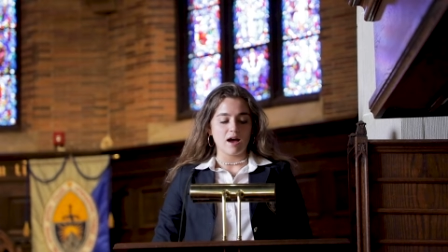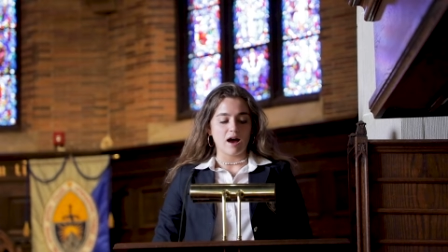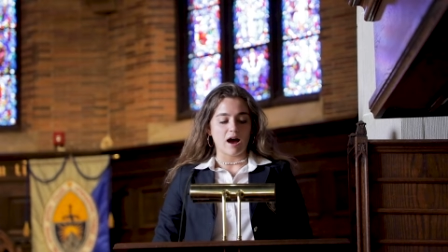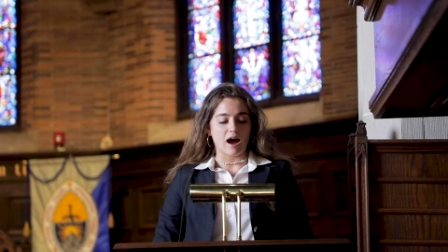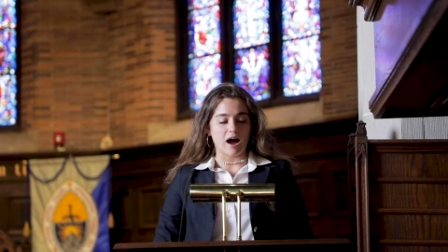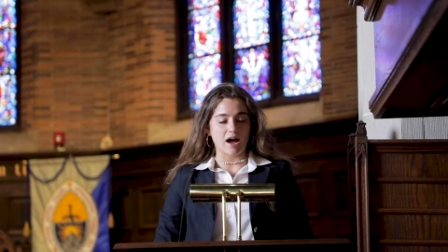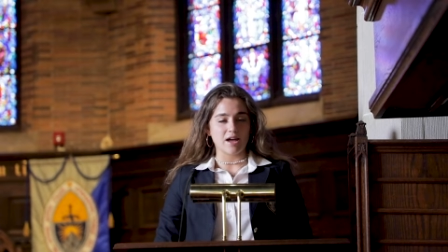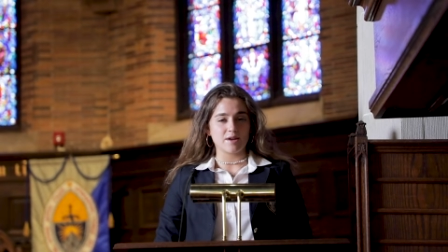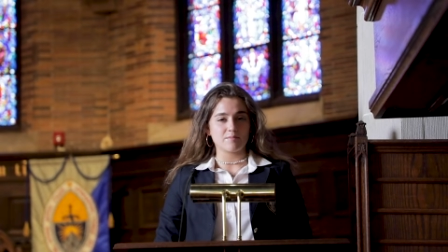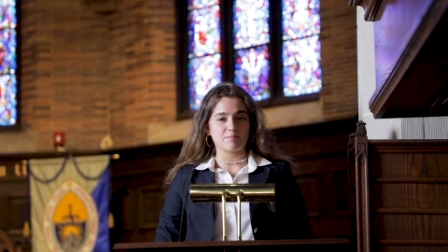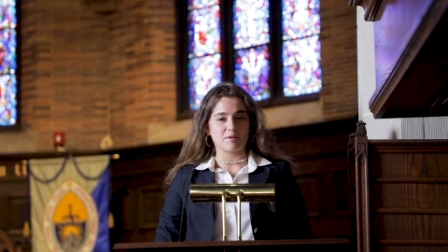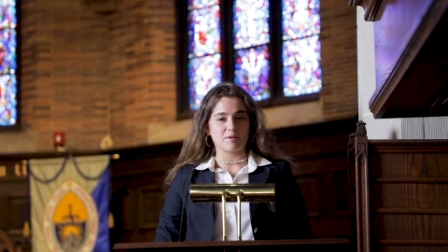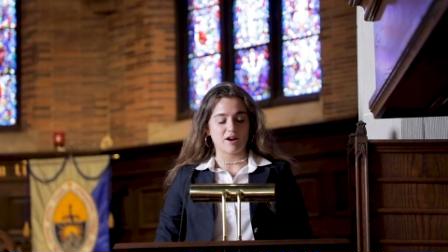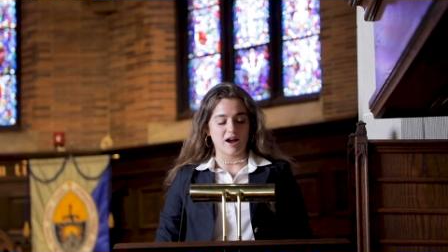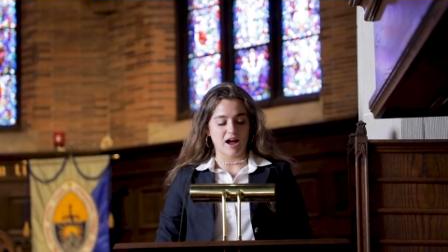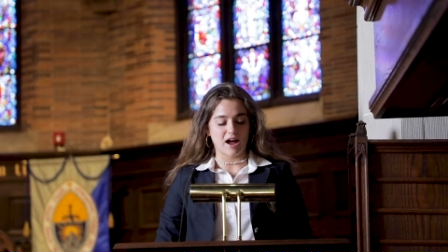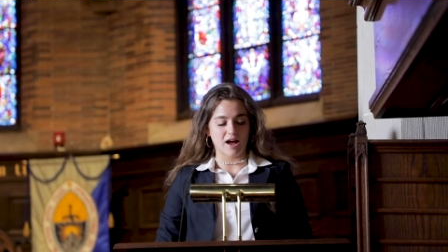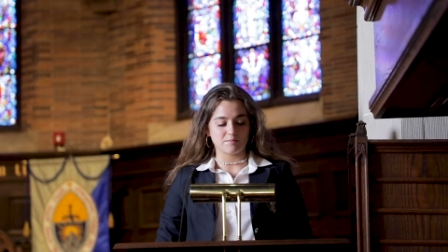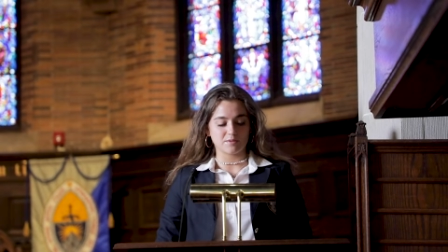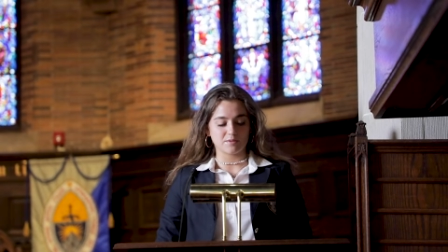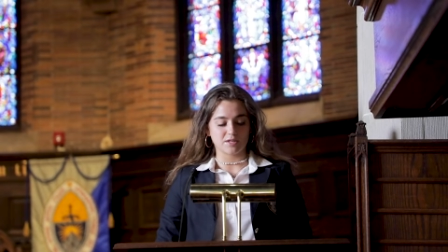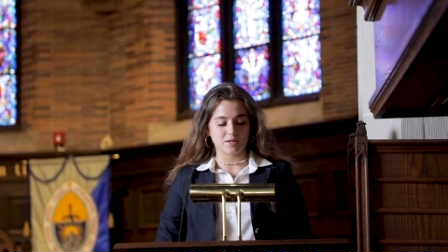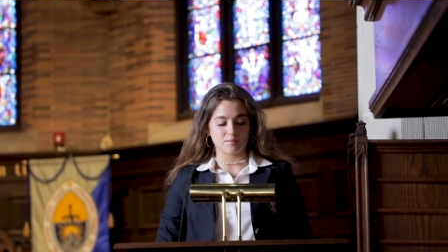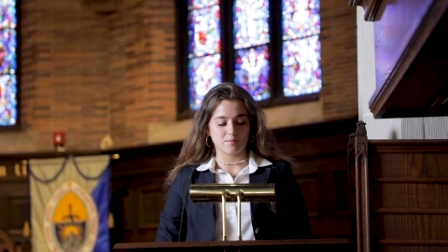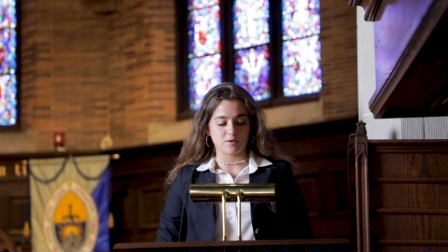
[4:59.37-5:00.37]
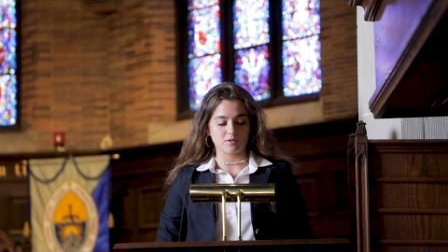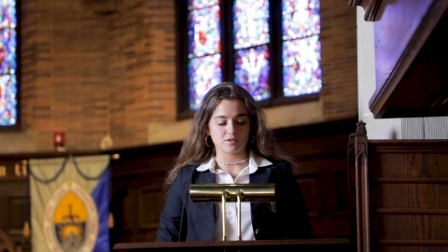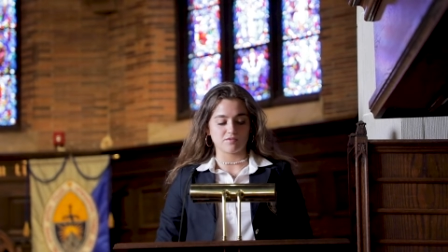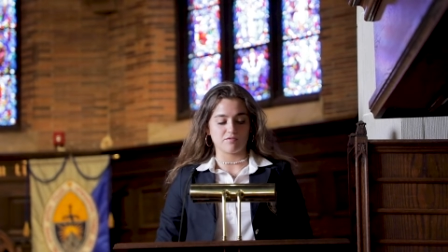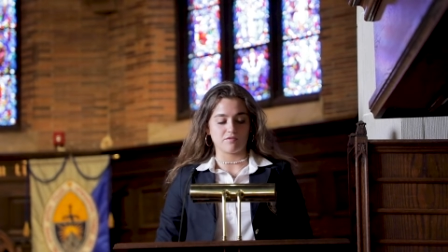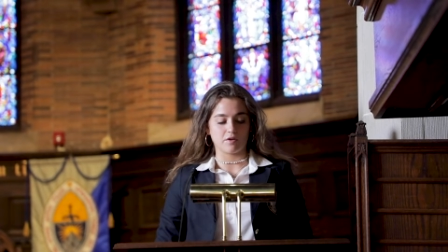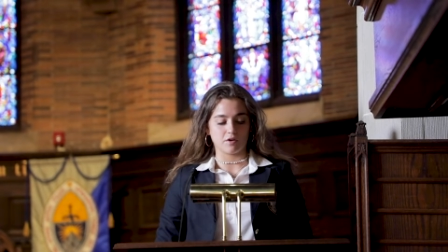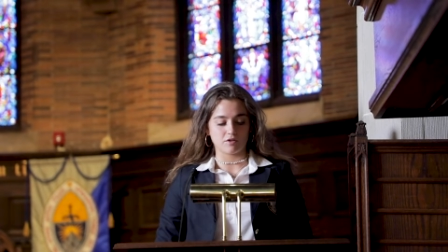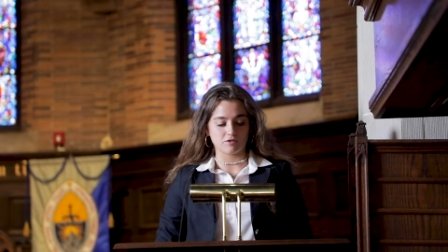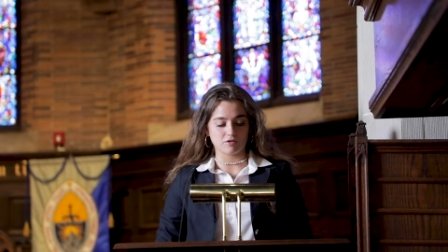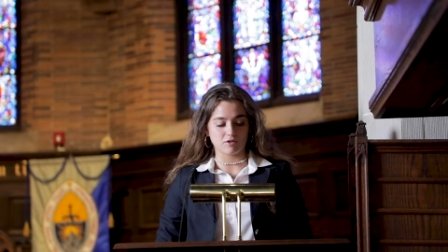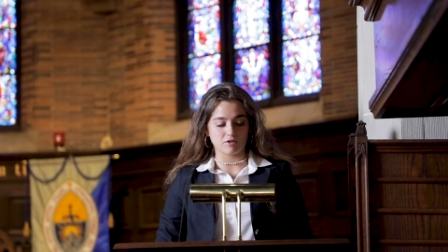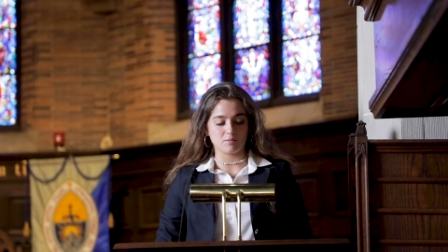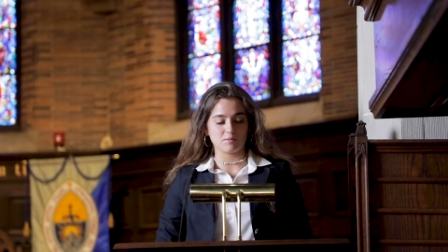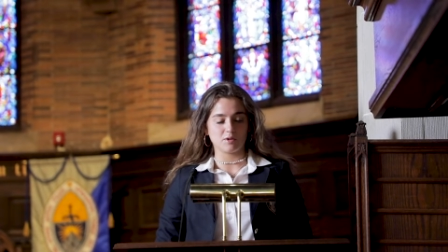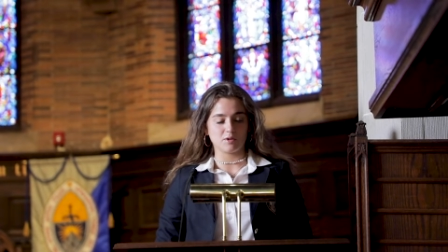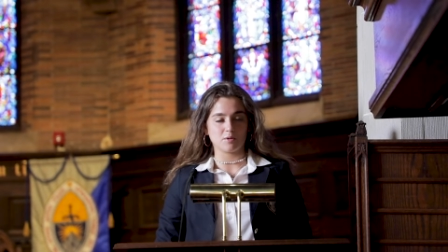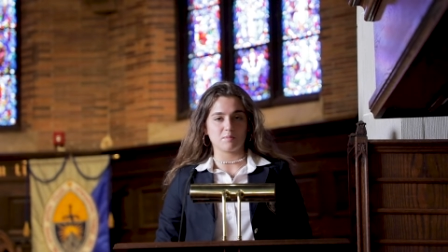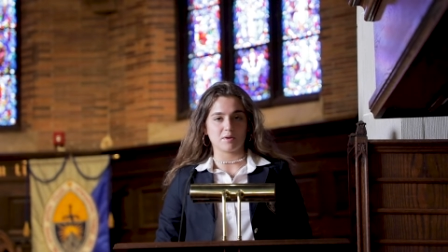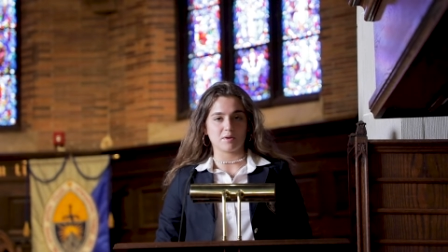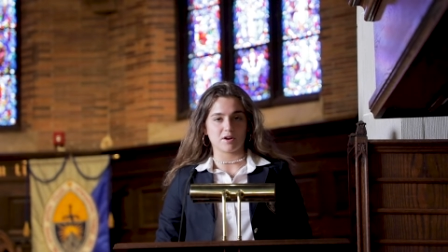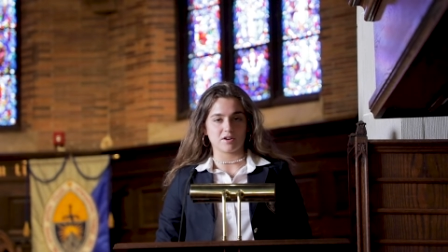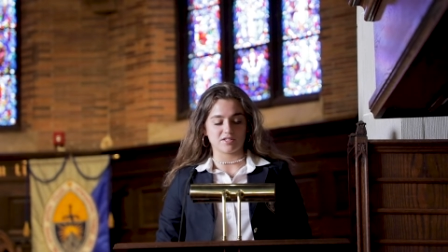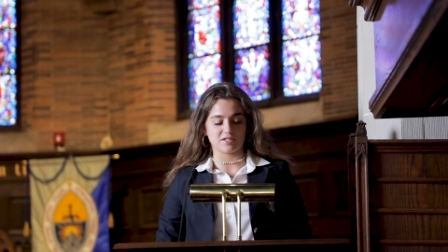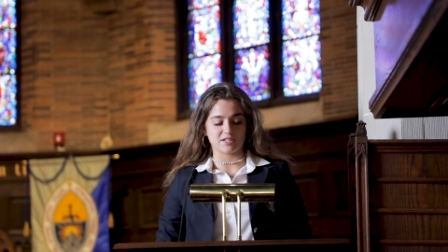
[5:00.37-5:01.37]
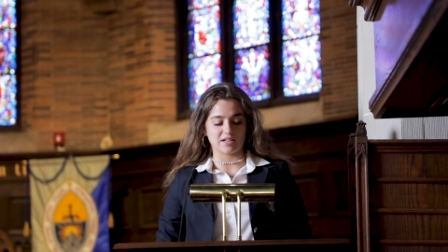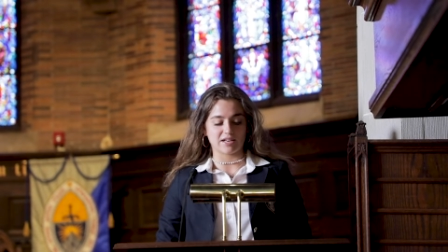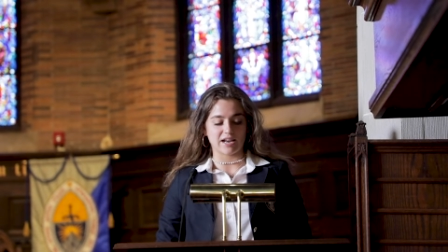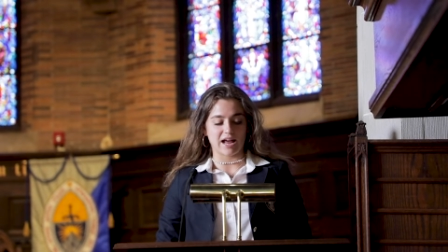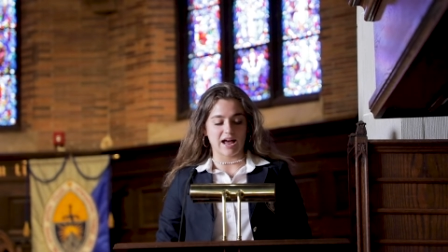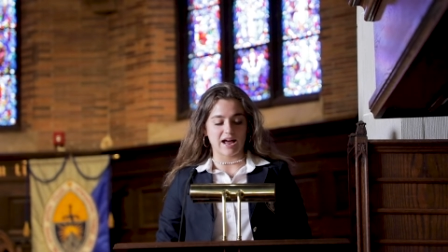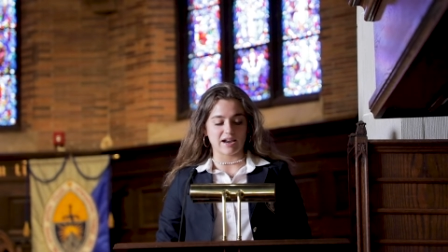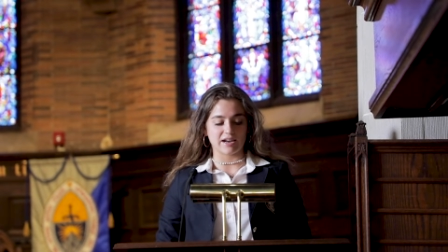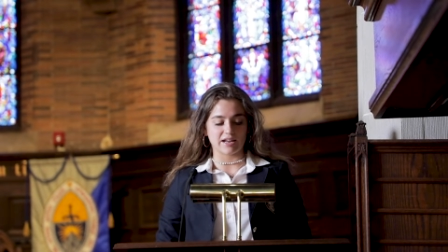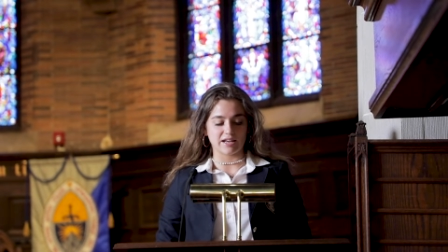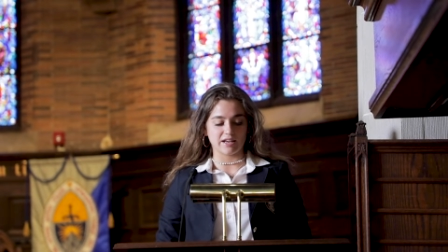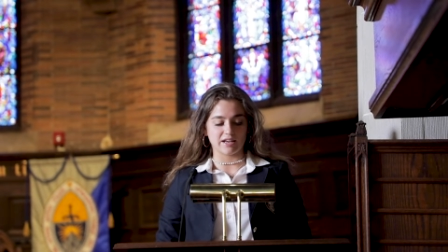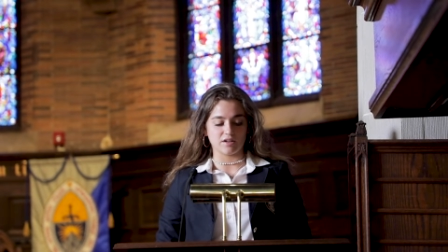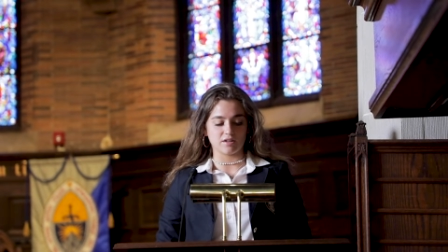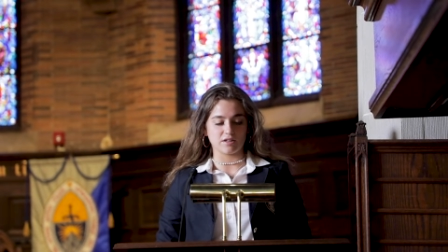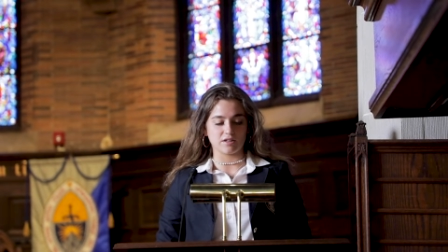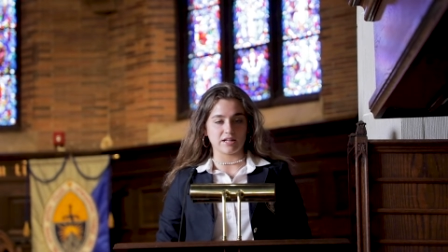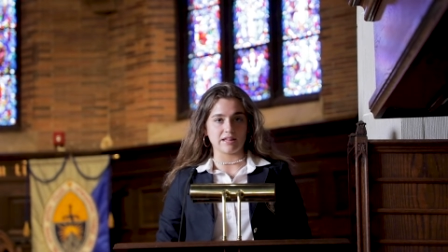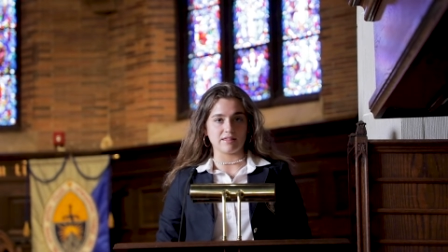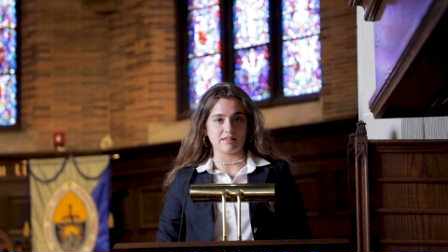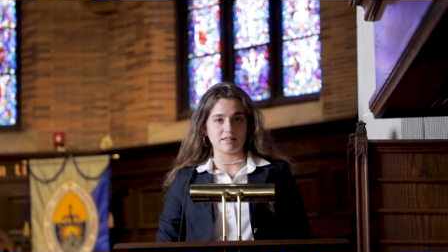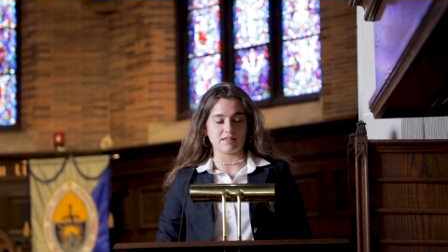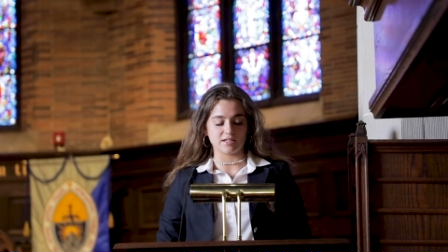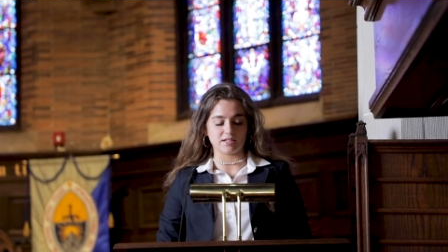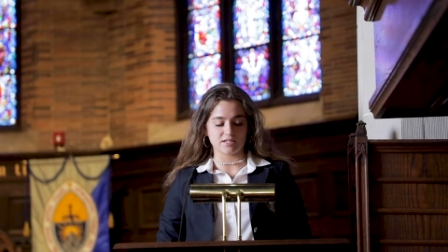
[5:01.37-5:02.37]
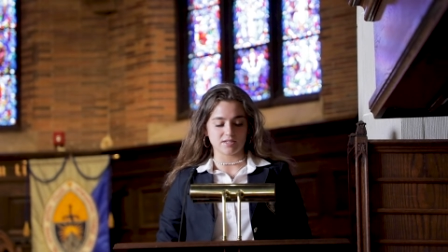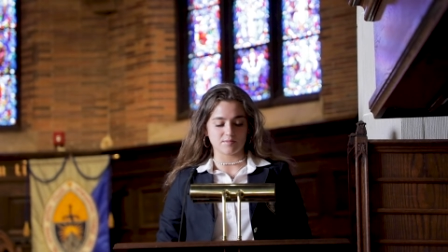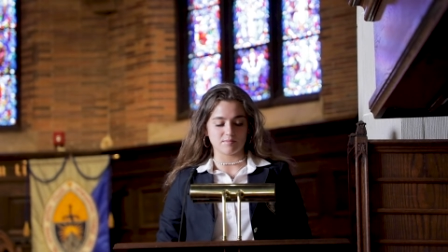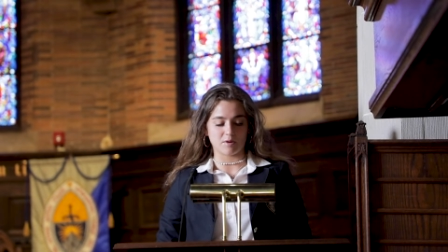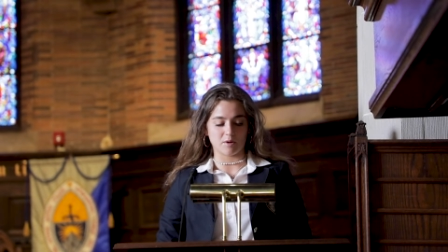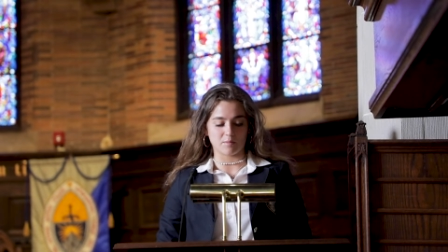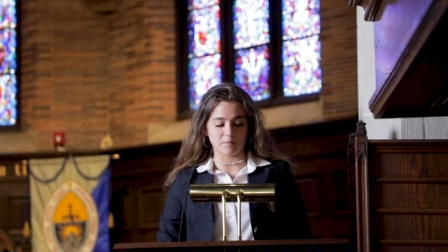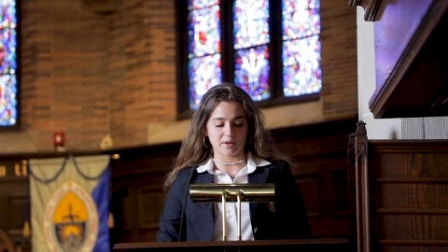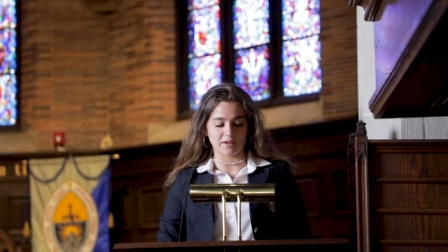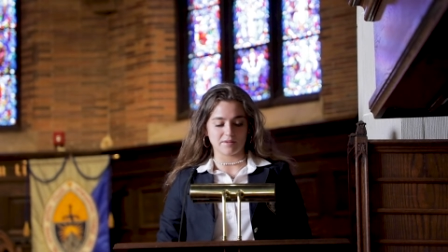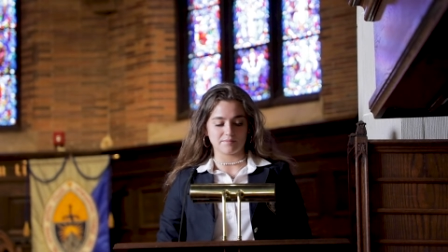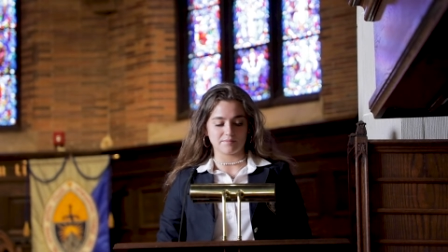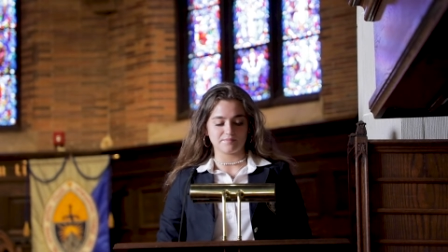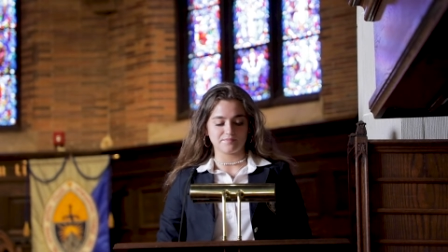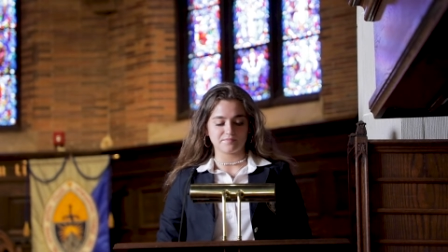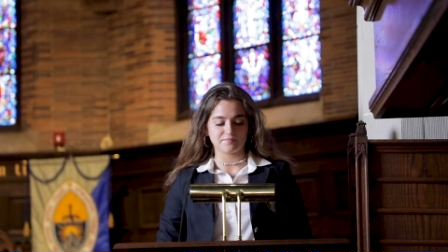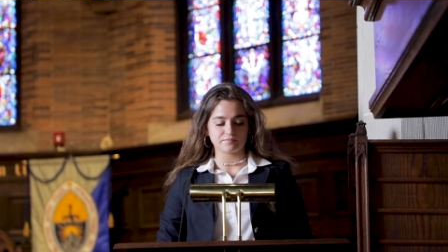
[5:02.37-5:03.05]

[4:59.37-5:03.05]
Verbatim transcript: I am perhaps the most vulnerable person at Hill in this moment.